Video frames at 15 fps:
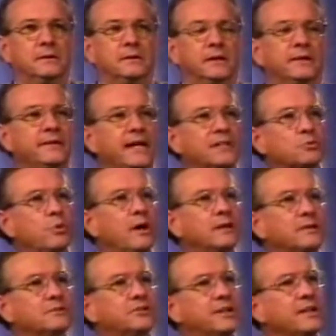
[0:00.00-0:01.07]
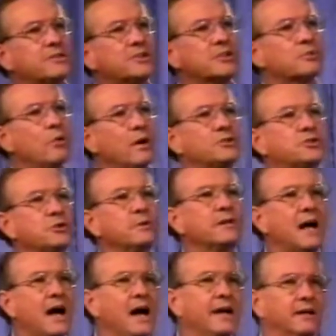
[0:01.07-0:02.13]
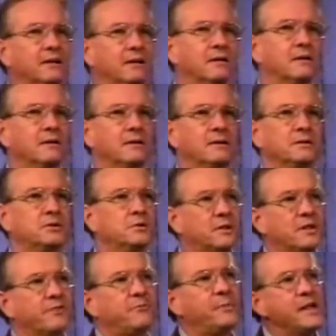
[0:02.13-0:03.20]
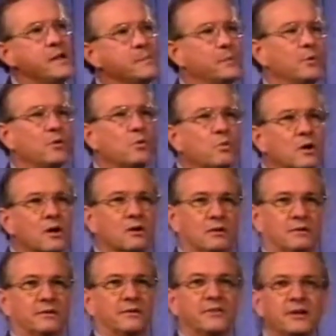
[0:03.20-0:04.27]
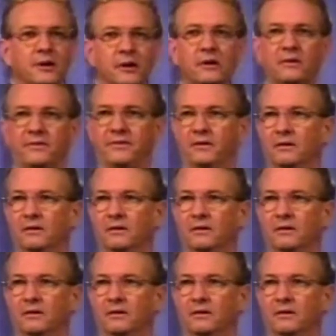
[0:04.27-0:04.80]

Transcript: And that's what Jesus wants you and I to give people, the world, the earth.